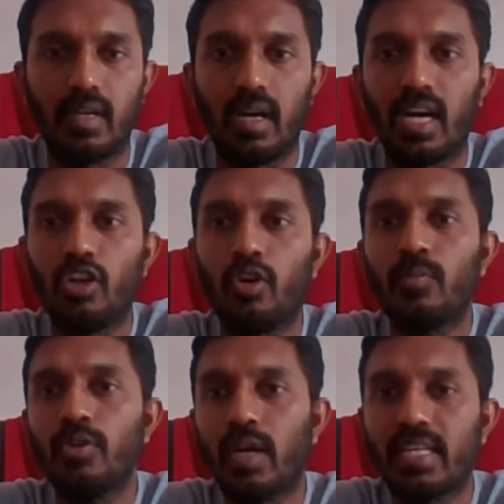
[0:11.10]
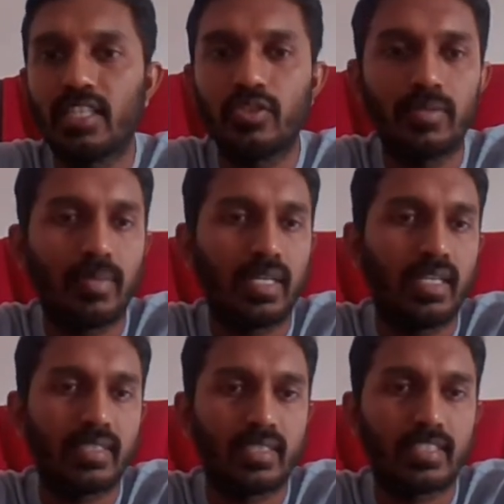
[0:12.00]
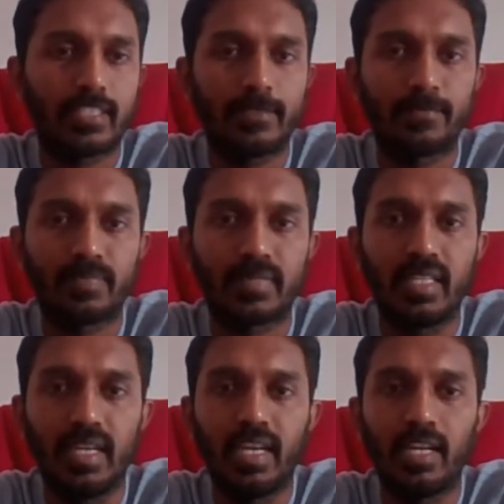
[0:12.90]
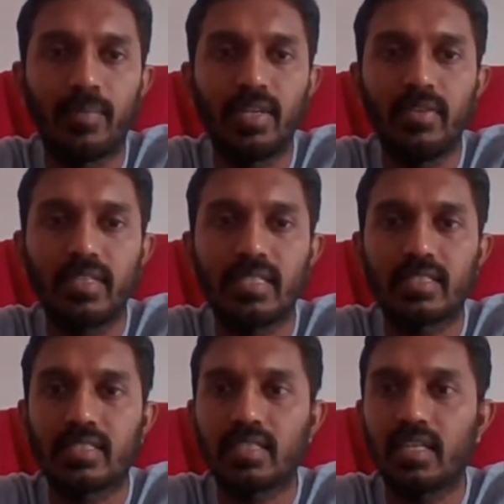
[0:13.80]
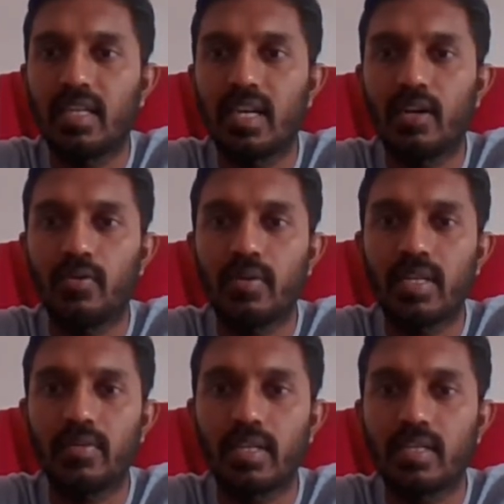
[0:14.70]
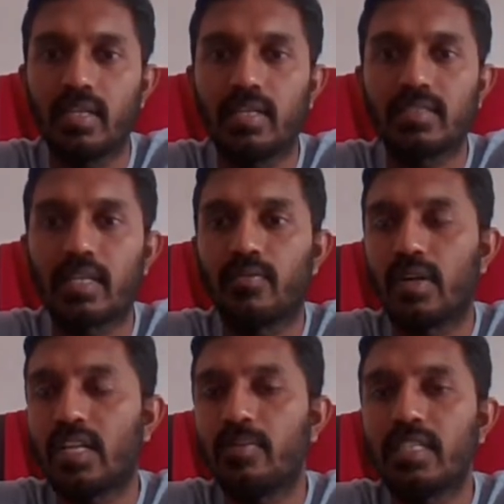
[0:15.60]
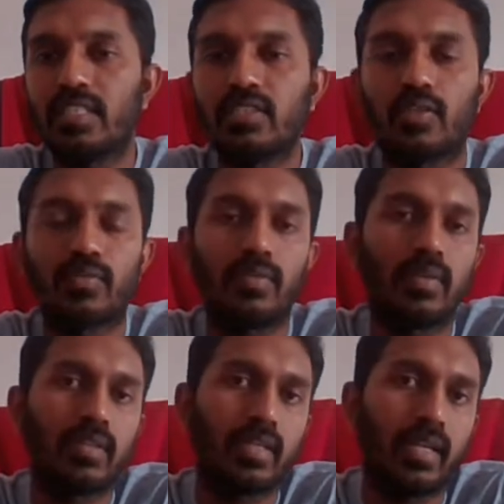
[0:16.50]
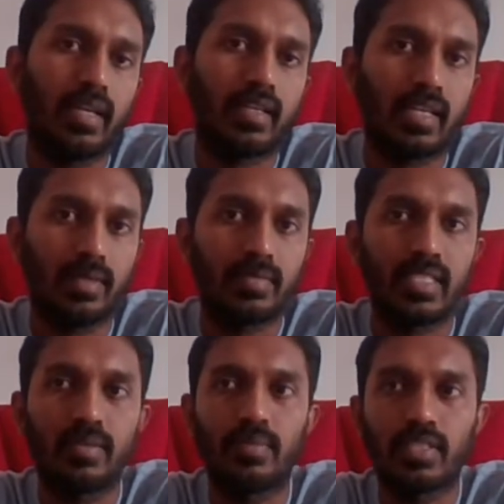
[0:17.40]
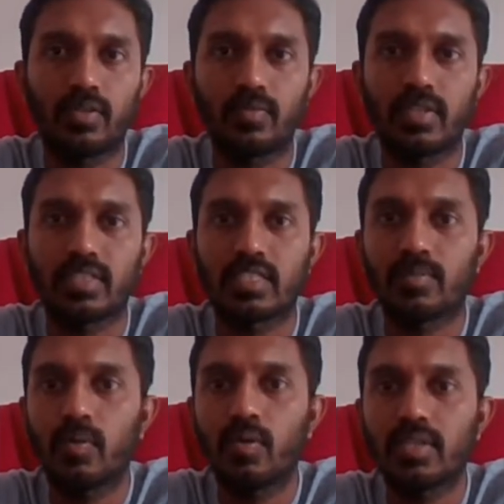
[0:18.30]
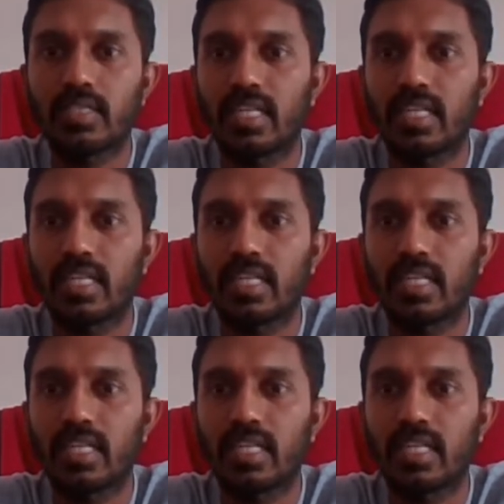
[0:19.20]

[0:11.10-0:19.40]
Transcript: I hope you are enjoying my lesson. In previous lessons, I have given some fundamentals of endgames in bishop versus pawn,